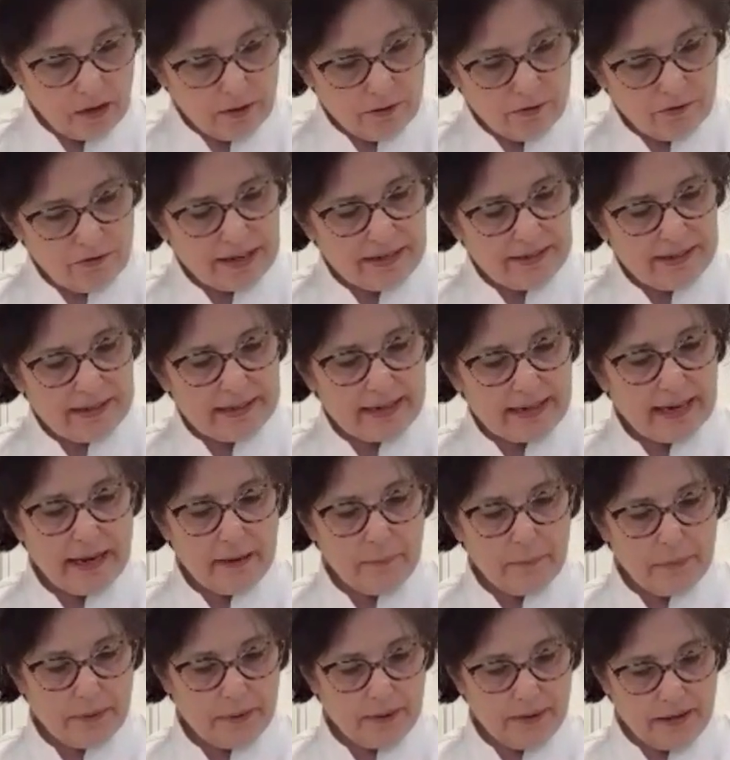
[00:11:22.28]
dress it
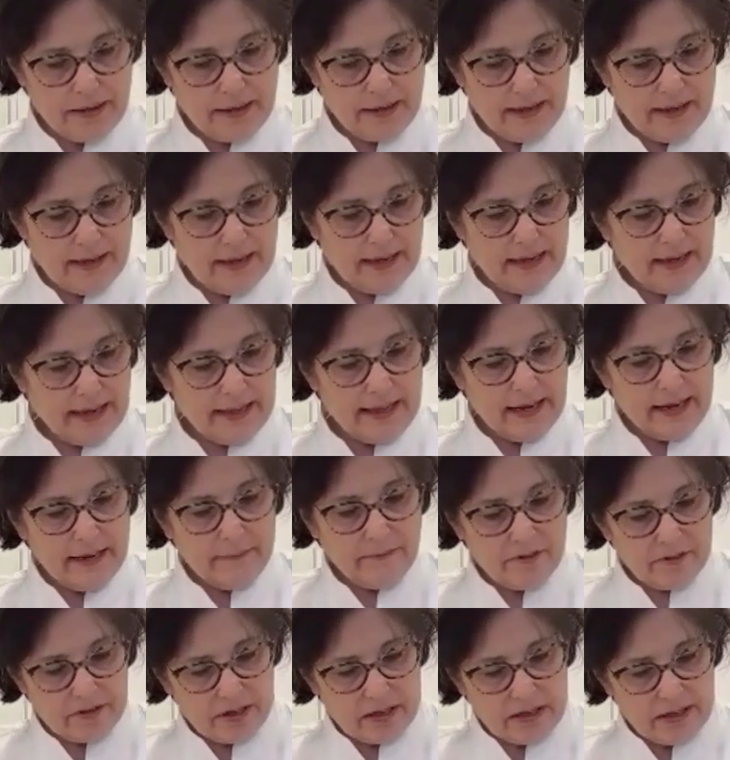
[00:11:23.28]
up. And then I'm
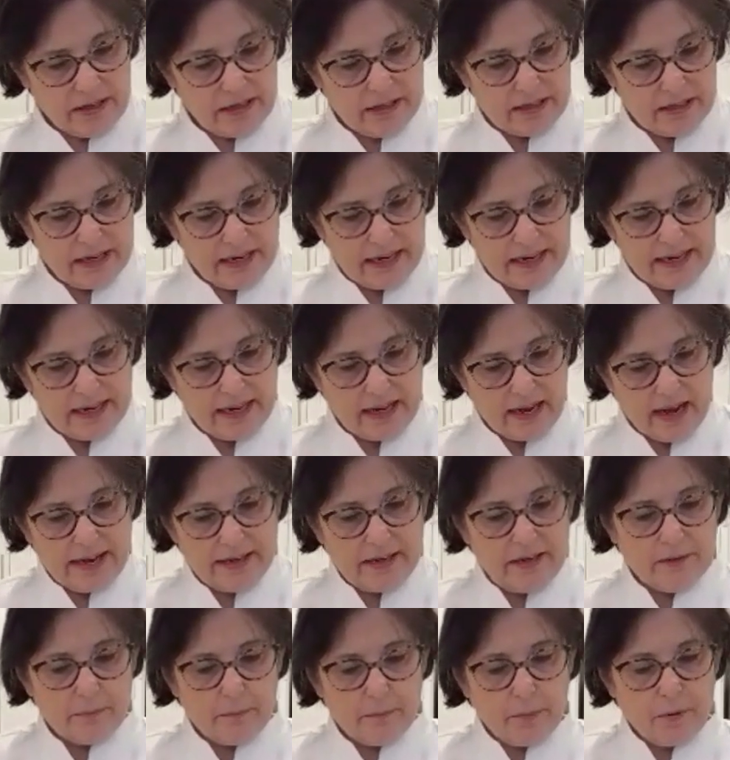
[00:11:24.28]
just going to I
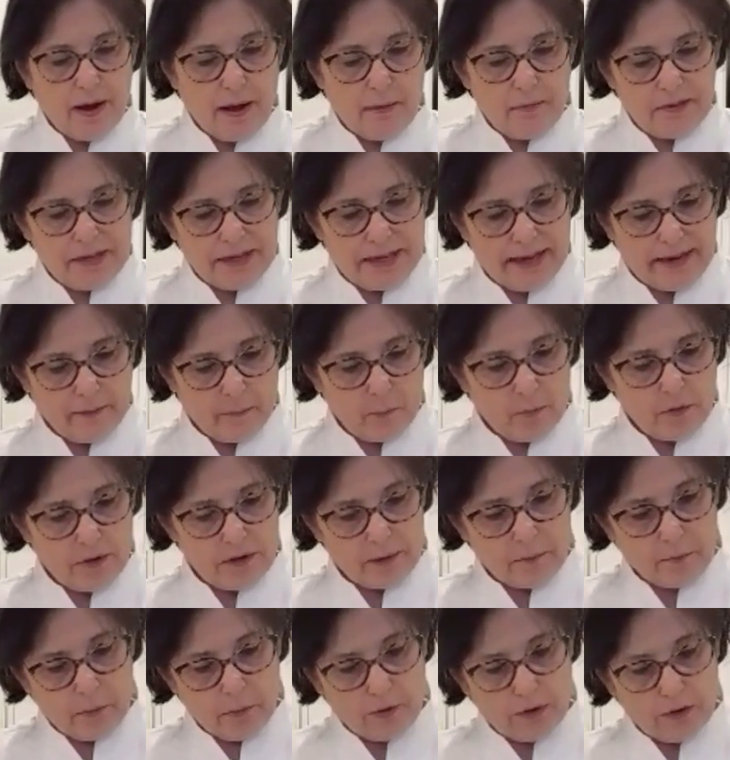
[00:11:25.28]
could probably get
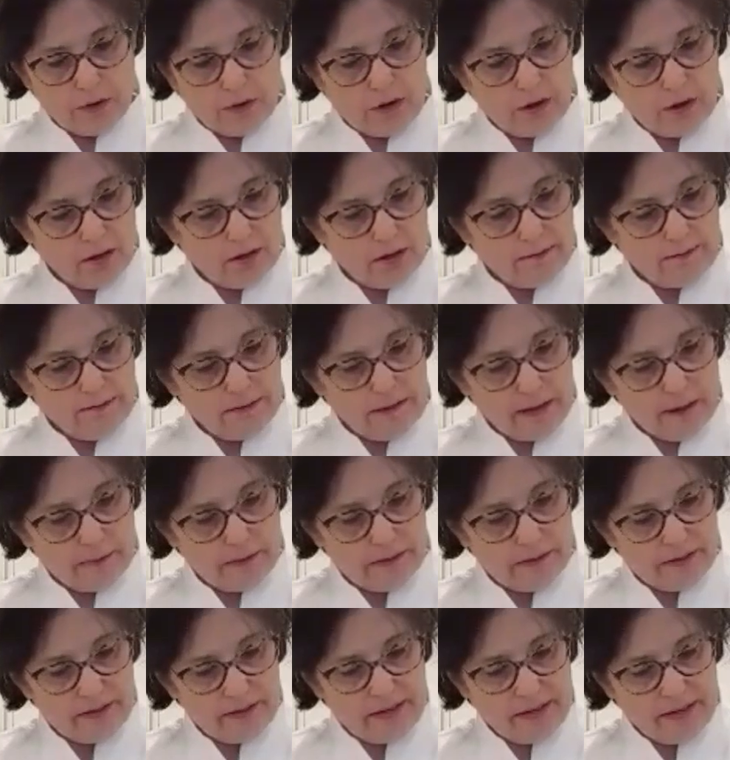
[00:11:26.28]
one more
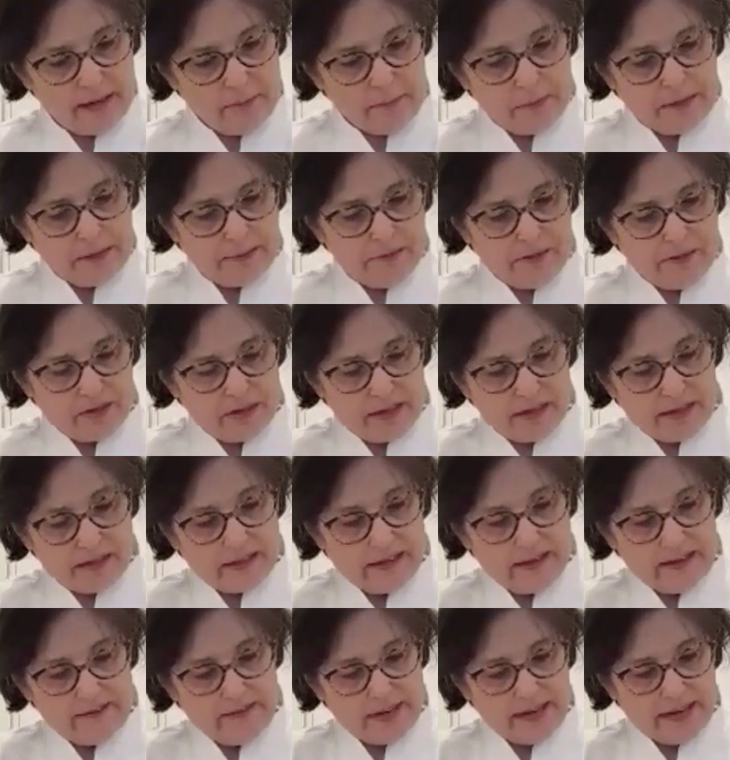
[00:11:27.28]
cauliflower steak, but I'm just going to
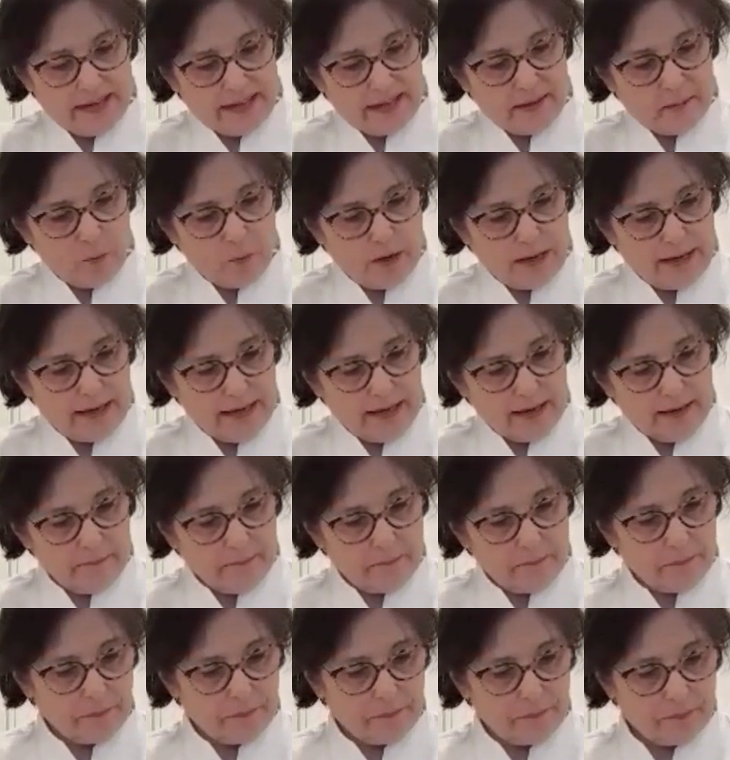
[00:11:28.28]
leave it at one.
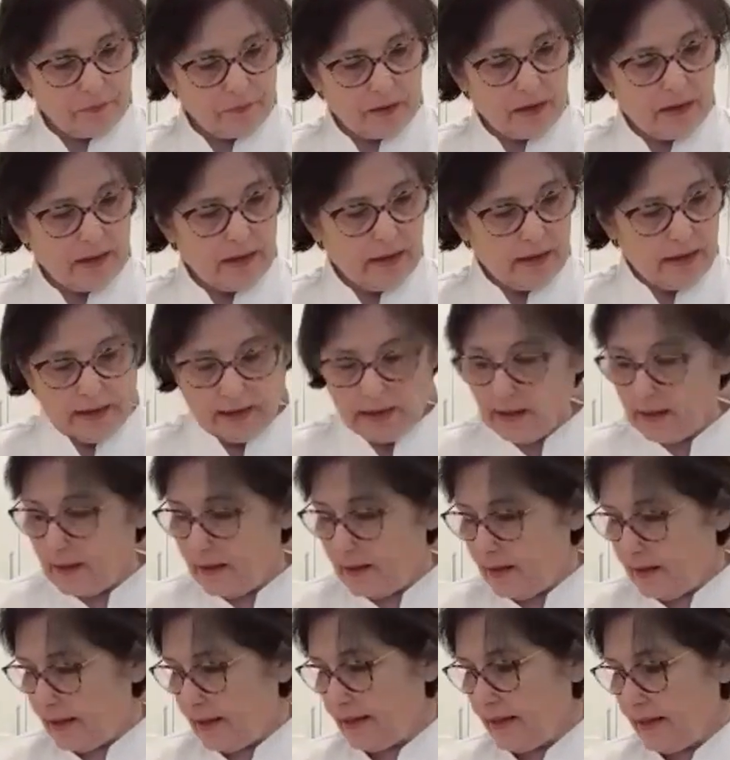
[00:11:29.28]

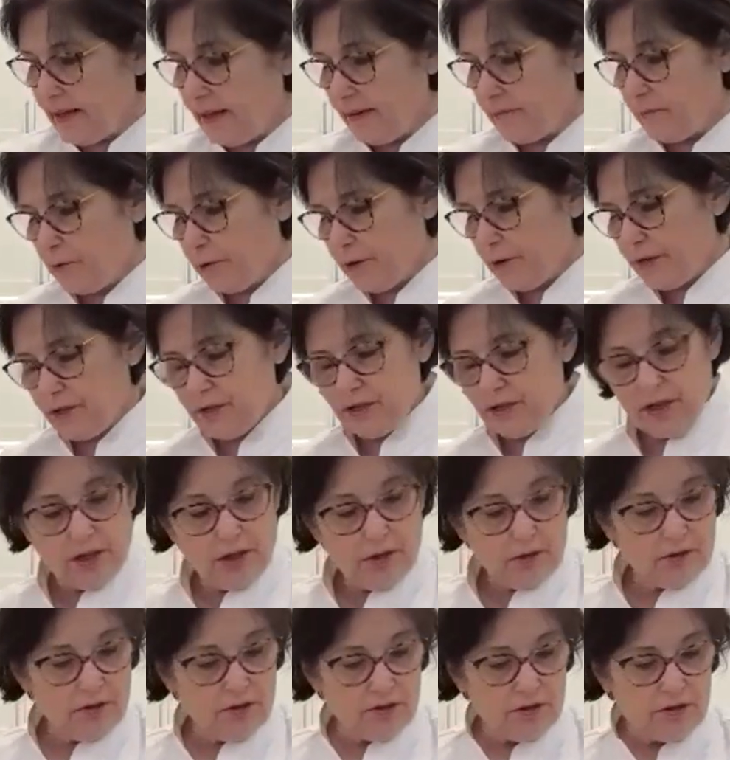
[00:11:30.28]
And then I'm going
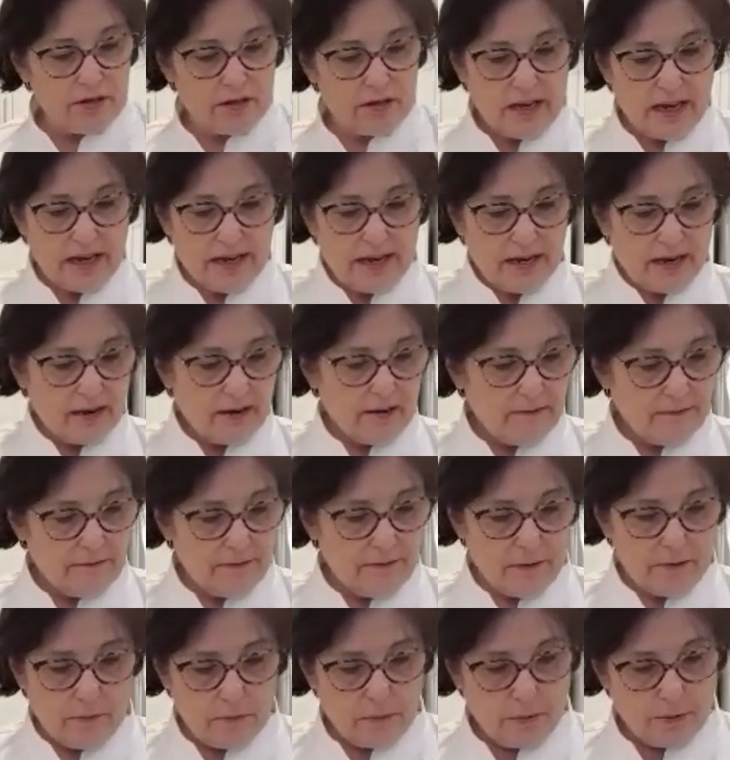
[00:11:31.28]
to just take a
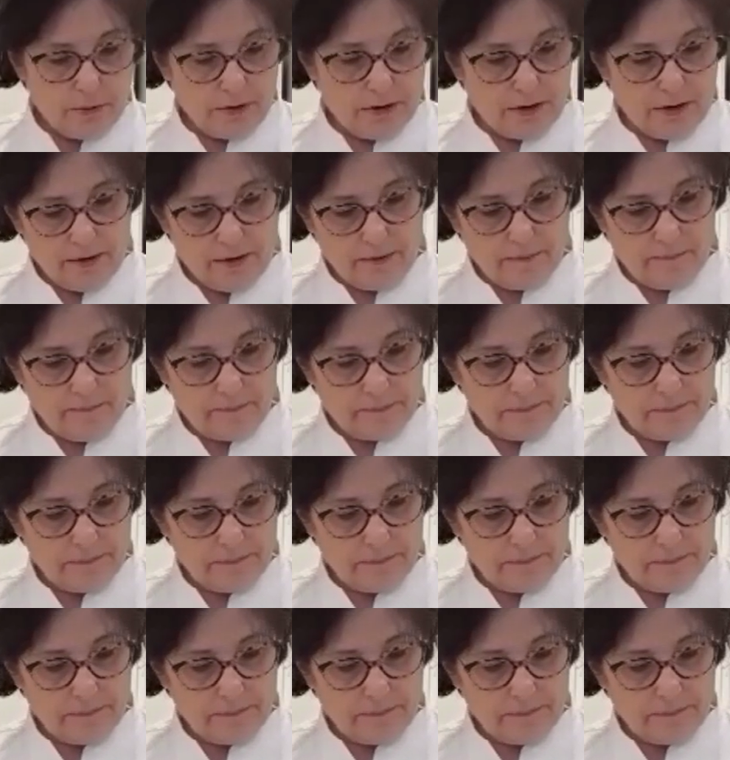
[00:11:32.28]
few more